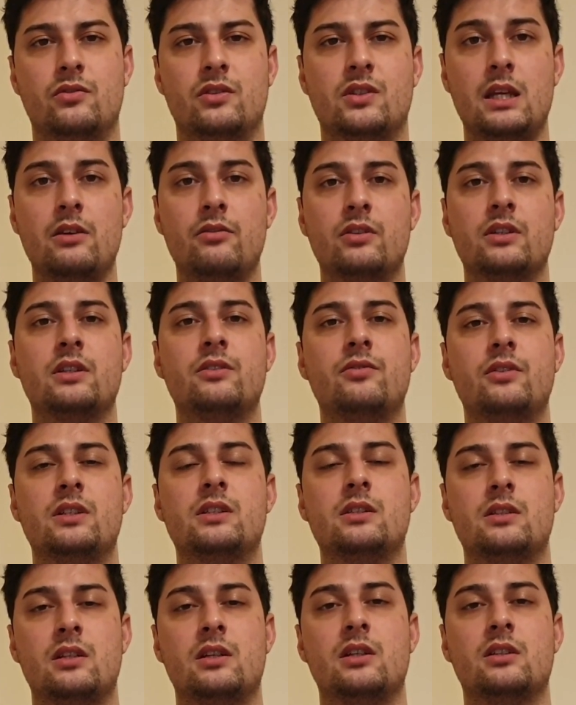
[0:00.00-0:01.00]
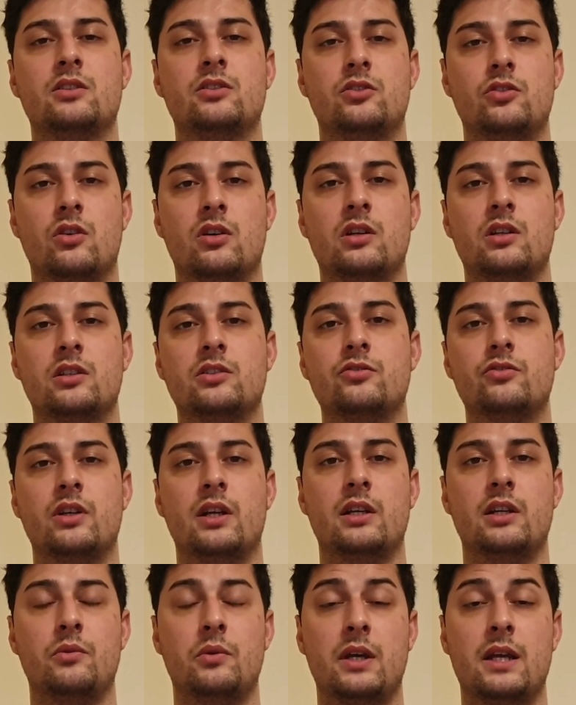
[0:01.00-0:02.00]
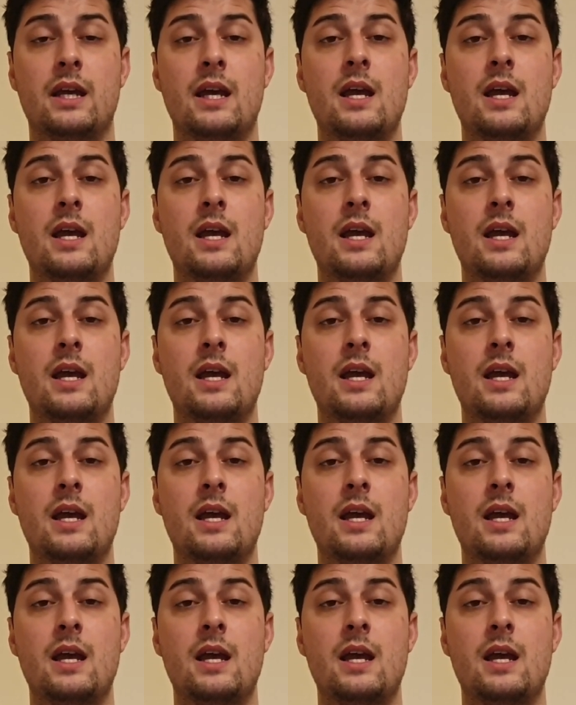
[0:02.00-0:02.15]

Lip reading: even if it's legal in your country anyway.